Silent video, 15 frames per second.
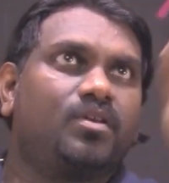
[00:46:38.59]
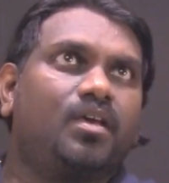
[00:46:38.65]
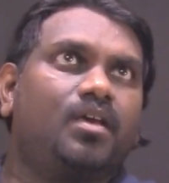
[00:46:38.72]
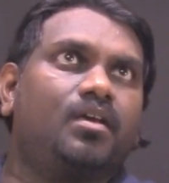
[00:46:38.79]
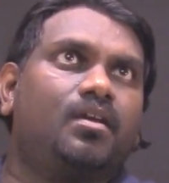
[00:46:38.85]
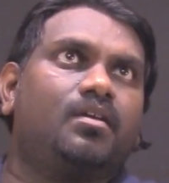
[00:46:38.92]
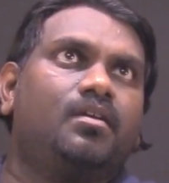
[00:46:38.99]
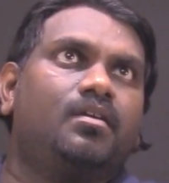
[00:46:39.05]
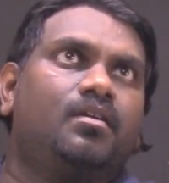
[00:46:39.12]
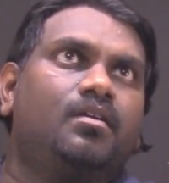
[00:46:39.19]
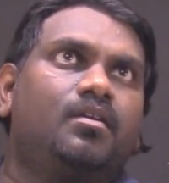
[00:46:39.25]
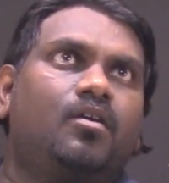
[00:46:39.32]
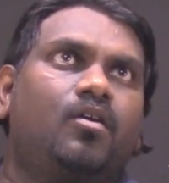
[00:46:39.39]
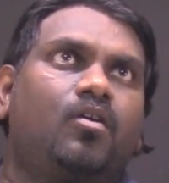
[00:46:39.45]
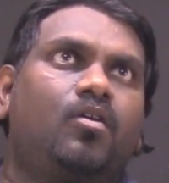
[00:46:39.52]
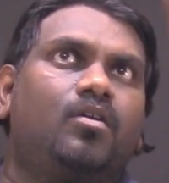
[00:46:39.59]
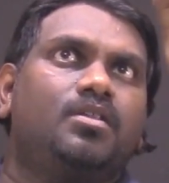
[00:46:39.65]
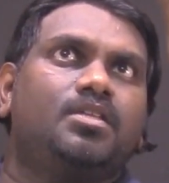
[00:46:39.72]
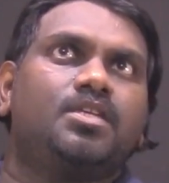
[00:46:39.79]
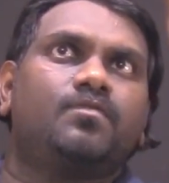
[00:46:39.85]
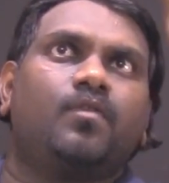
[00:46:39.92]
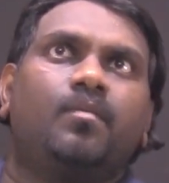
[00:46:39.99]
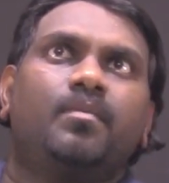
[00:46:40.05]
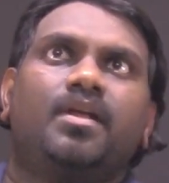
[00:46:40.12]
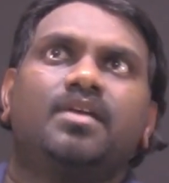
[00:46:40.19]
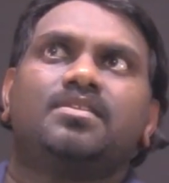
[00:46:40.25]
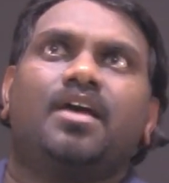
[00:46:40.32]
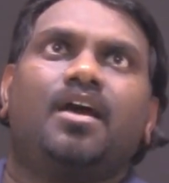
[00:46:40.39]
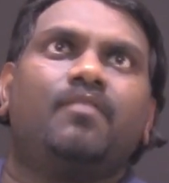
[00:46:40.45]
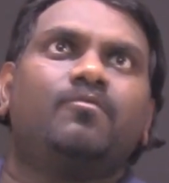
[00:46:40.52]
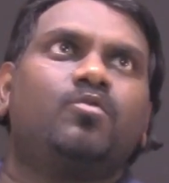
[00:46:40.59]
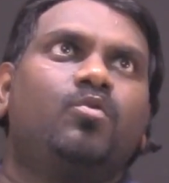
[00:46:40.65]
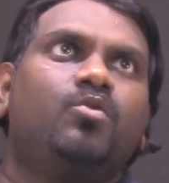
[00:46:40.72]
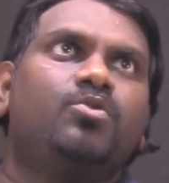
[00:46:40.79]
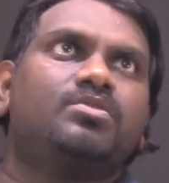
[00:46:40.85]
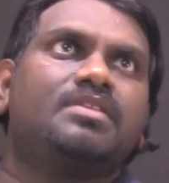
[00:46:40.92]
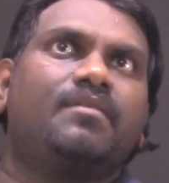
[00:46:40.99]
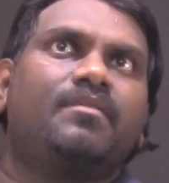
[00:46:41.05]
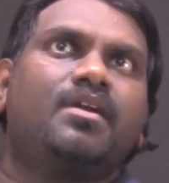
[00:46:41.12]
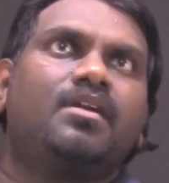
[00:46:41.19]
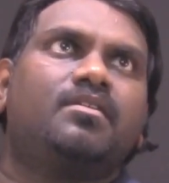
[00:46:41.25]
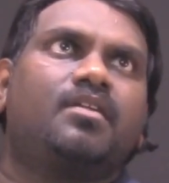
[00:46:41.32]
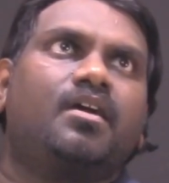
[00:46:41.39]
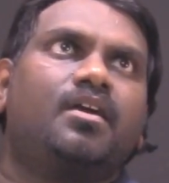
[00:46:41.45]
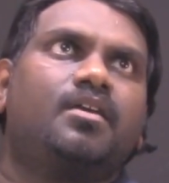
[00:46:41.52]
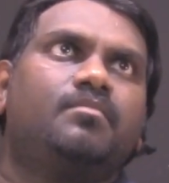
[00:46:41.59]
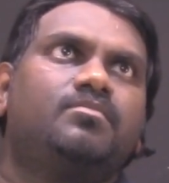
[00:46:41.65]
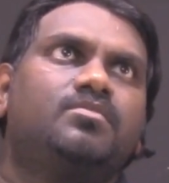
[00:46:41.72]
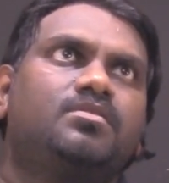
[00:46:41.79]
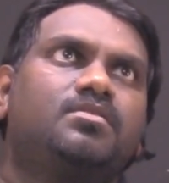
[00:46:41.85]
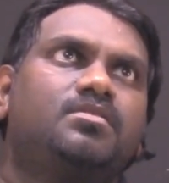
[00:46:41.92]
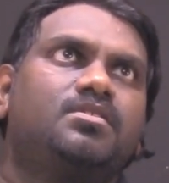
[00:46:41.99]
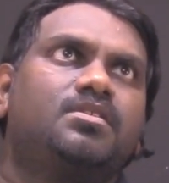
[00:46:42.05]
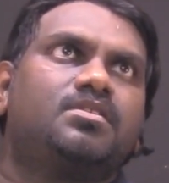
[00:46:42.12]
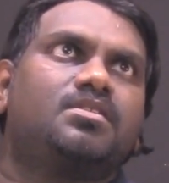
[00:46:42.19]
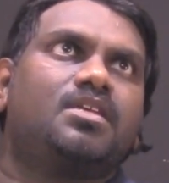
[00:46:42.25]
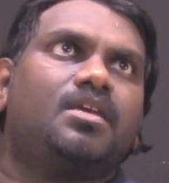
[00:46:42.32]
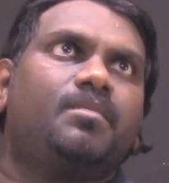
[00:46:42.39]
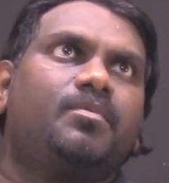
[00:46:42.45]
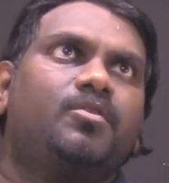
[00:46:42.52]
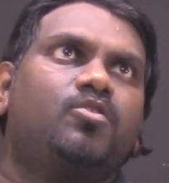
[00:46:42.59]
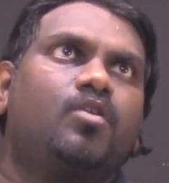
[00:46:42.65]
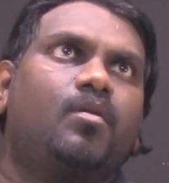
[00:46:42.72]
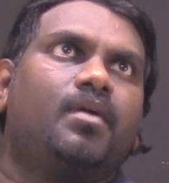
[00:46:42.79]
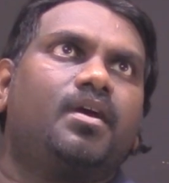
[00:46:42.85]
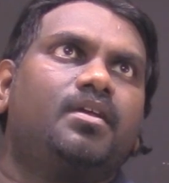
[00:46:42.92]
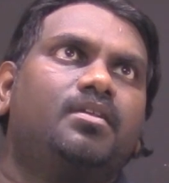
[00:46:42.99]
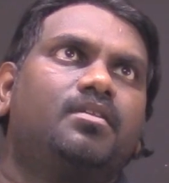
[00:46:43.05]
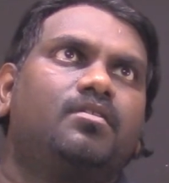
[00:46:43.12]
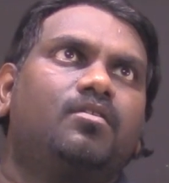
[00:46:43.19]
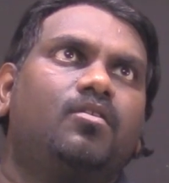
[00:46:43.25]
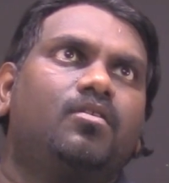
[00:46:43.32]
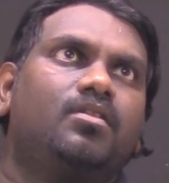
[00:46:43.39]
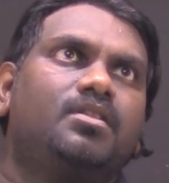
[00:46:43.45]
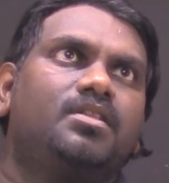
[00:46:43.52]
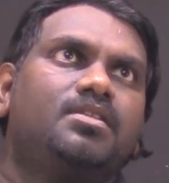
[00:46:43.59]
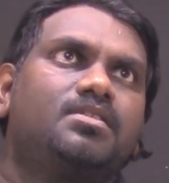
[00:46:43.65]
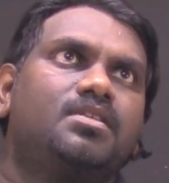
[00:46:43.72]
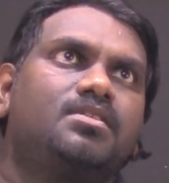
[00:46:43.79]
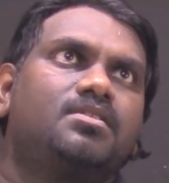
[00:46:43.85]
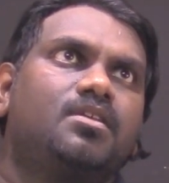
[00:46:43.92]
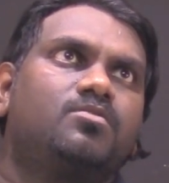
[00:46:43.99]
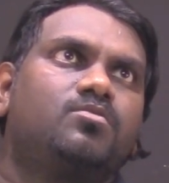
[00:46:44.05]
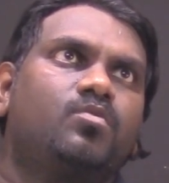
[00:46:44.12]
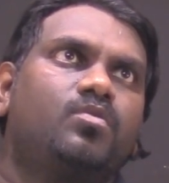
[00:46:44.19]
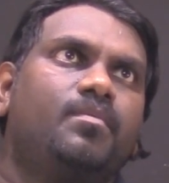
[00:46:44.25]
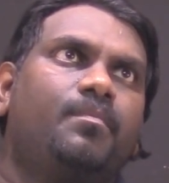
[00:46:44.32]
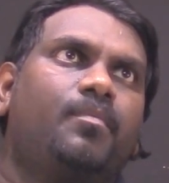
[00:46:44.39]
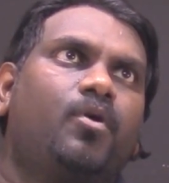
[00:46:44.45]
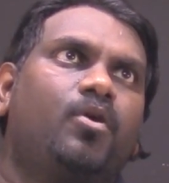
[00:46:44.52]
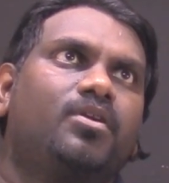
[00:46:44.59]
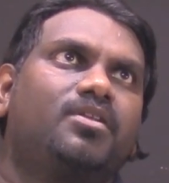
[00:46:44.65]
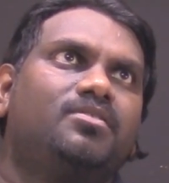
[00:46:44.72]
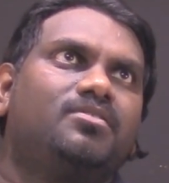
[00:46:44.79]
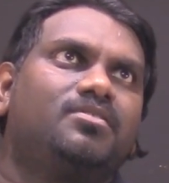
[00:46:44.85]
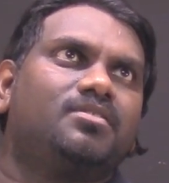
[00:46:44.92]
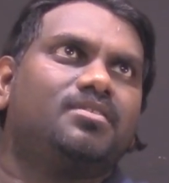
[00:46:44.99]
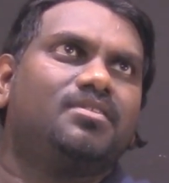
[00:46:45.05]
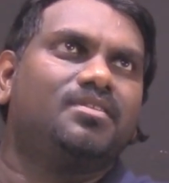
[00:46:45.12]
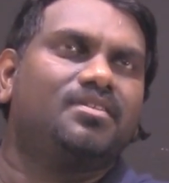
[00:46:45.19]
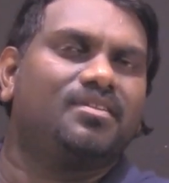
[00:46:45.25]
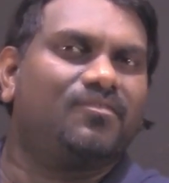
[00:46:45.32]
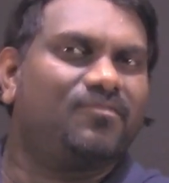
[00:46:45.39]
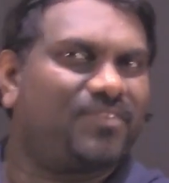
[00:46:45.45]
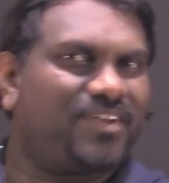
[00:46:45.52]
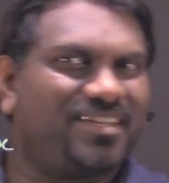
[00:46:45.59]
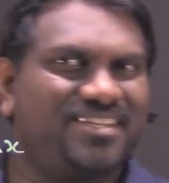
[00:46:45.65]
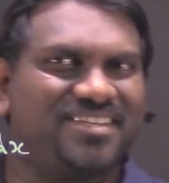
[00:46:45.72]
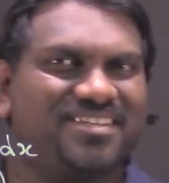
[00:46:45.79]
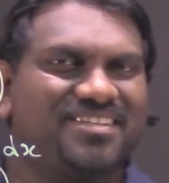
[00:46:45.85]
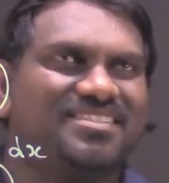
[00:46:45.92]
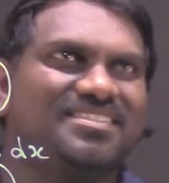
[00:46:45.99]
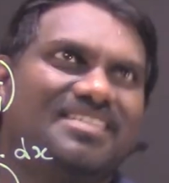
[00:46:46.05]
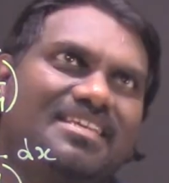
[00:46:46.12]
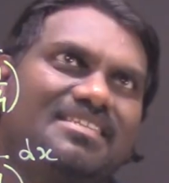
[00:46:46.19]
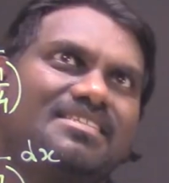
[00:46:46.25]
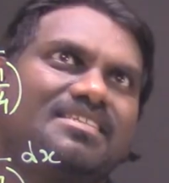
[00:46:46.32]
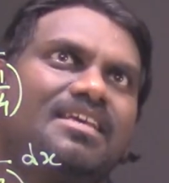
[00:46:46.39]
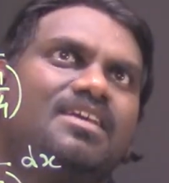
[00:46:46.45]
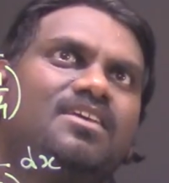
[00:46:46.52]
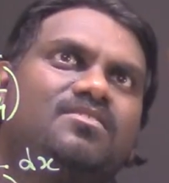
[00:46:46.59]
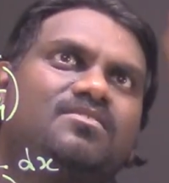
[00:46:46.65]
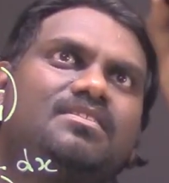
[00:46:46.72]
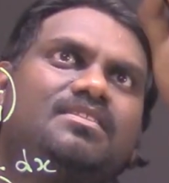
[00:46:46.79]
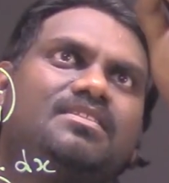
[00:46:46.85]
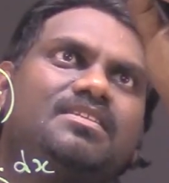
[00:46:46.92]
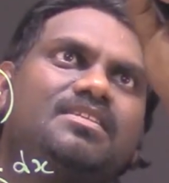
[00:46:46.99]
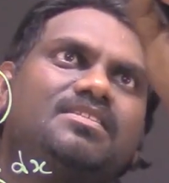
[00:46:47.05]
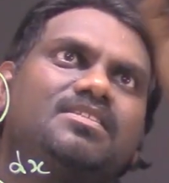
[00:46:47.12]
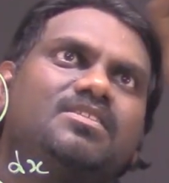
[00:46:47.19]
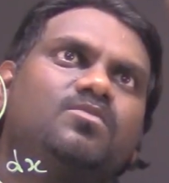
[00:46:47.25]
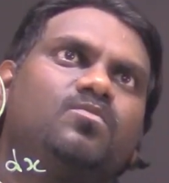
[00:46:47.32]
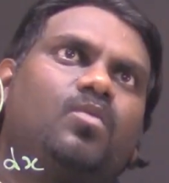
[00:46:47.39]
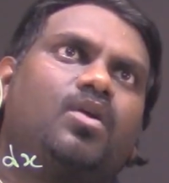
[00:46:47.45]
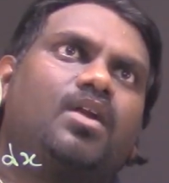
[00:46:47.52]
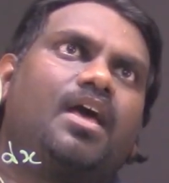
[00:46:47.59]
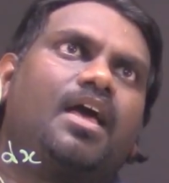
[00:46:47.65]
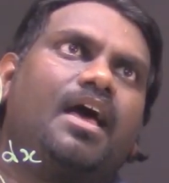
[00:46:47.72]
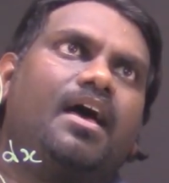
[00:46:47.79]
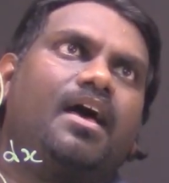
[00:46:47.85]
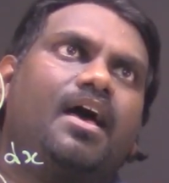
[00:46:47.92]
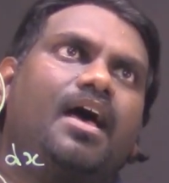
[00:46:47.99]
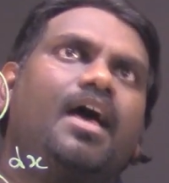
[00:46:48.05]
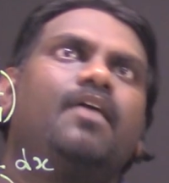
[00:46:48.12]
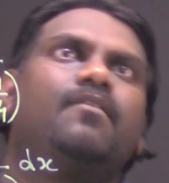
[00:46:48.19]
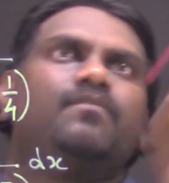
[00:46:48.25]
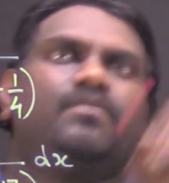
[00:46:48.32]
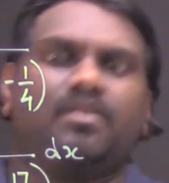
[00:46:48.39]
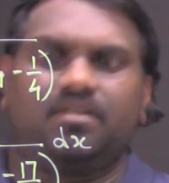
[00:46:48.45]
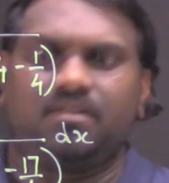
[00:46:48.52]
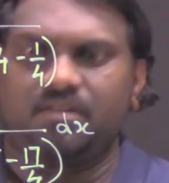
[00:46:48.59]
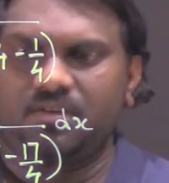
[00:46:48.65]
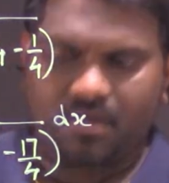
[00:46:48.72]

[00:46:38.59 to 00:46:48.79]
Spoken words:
Okay, all these formulas I have told you several times. Just keep it in your mind. All these things are so important. Fine dear? Yes. So this is what I have.